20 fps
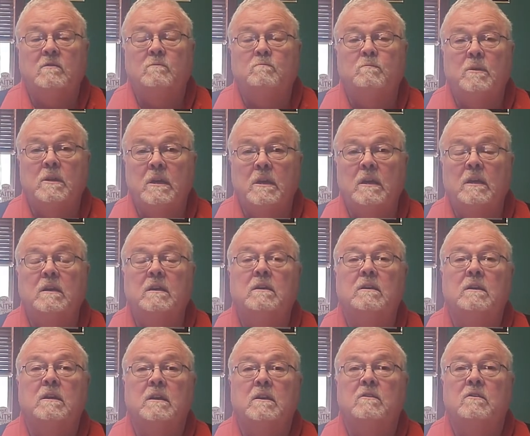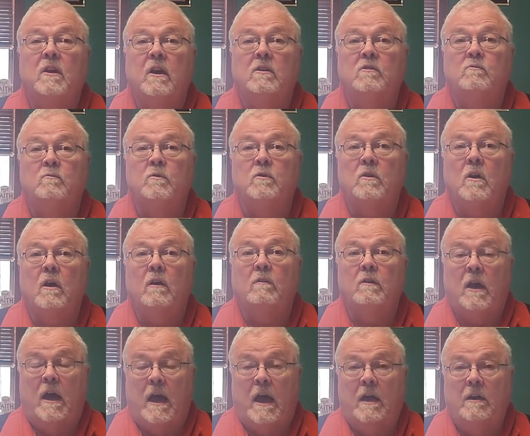being in touch with our
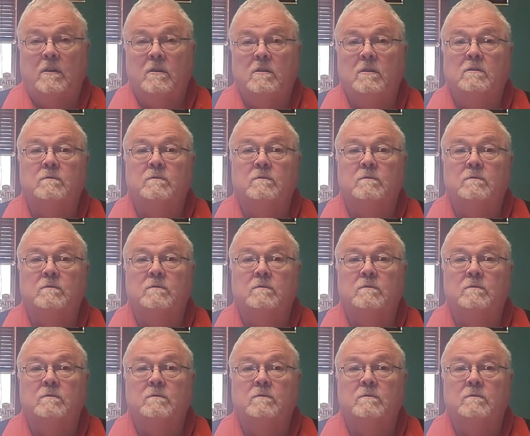God